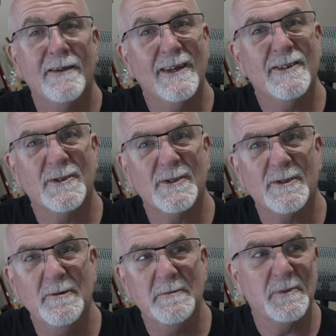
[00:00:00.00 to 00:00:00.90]
Those sorts
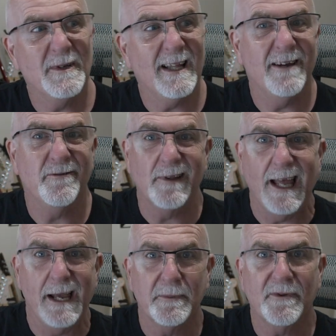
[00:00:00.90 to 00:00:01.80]
of rooms will have
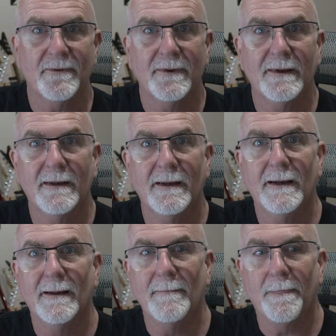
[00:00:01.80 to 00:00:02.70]
lamps
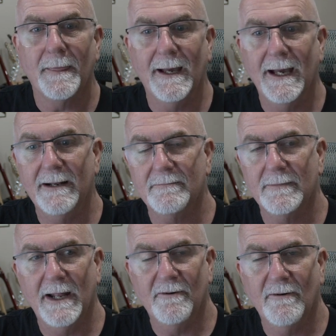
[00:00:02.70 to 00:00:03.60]

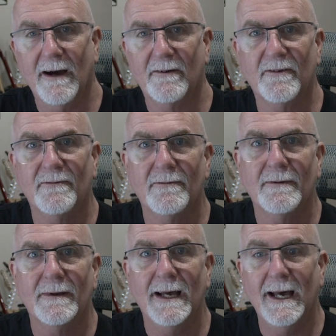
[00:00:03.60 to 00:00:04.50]
and rugs.
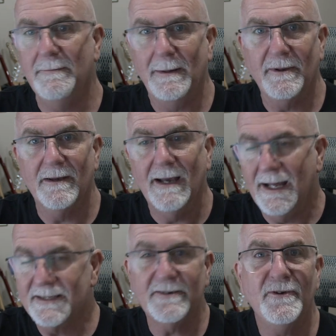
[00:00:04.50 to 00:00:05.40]
And
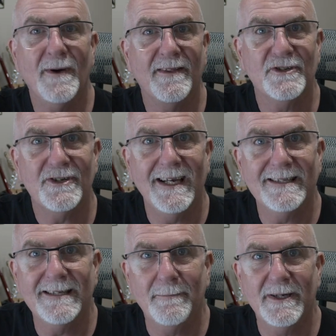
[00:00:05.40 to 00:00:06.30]
there's a few other
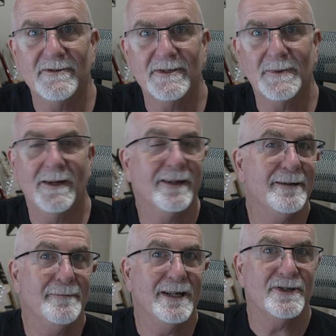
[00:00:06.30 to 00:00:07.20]
chairs in that picture as well. I
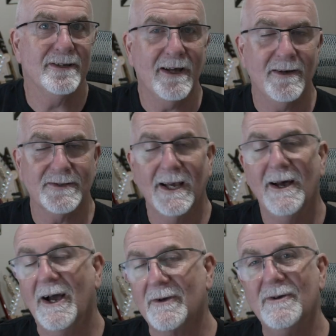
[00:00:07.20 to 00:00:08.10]
didn't mention those.
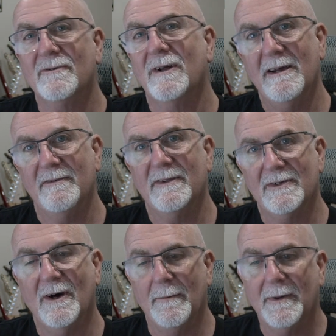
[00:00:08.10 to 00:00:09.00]
I could have gone over the
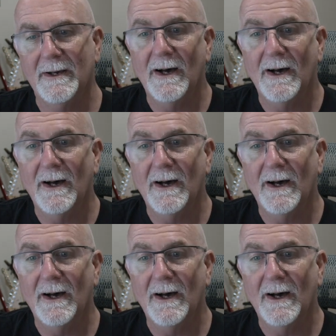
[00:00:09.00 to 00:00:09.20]
top.